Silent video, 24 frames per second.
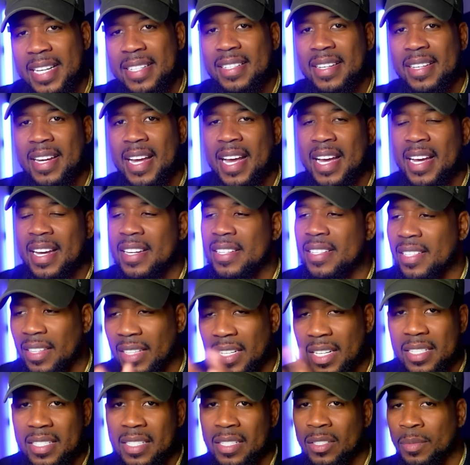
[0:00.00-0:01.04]
chasing the ass,
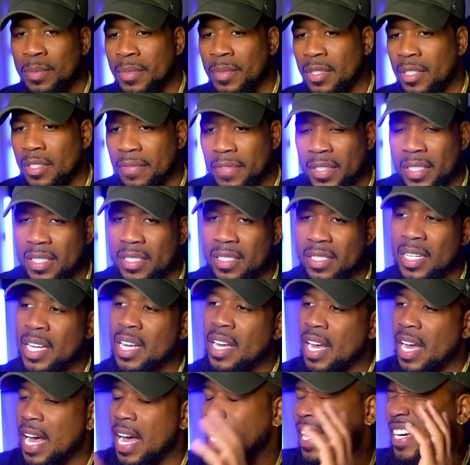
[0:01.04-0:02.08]
lusting on motherfuckers?
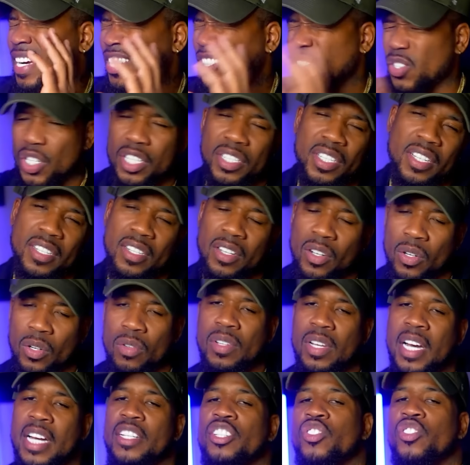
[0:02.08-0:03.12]
I can't trust these
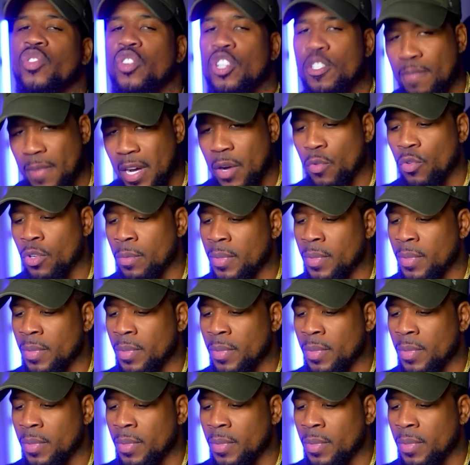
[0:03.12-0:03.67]
hoes. I just trust my